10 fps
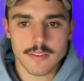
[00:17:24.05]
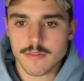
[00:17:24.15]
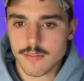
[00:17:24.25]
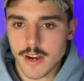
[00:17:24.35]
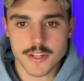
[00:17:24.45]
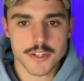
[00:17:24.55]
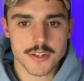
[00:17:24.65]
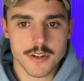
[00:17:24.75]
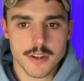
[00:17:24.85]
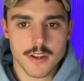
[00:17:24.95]
fresh
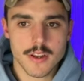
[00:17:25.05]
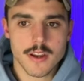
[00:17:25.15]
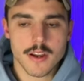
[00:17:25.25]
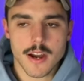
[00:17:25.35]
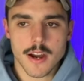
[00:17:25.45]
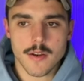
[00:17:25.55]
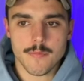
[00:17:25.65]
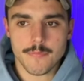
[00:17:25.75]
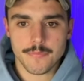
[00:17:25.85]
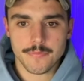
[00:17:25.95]
um,